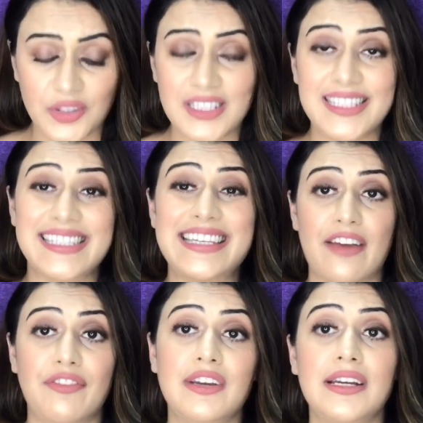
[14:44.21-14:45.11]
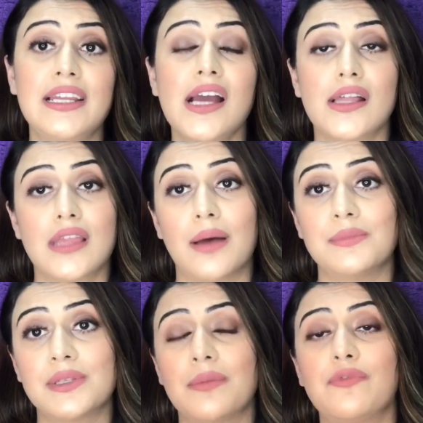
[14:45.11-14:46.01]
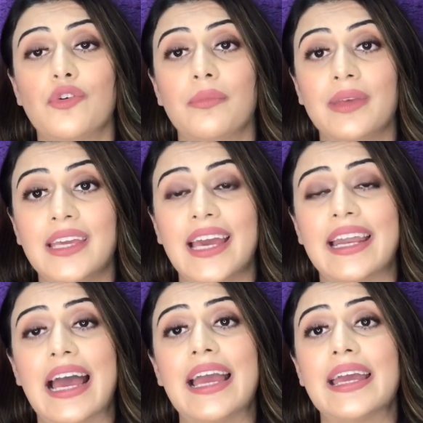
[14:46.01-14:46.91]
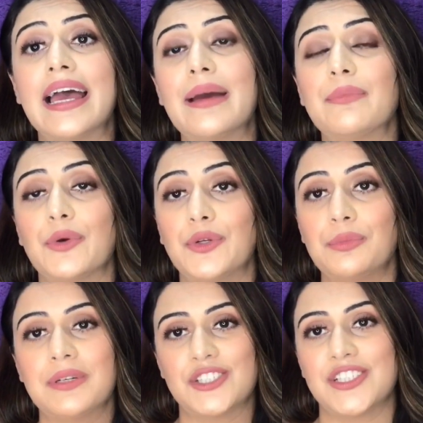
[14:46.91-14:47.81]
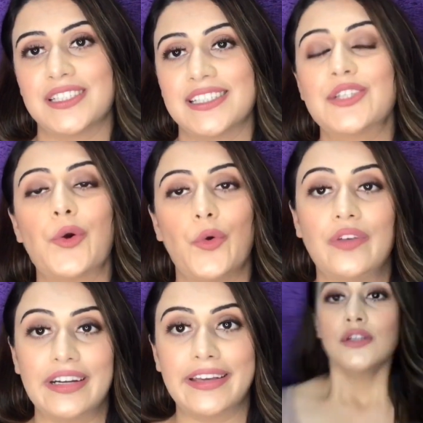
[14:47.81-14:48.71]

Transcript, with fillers: This is definitely a thumbs up for me and I am going to purchase it over again.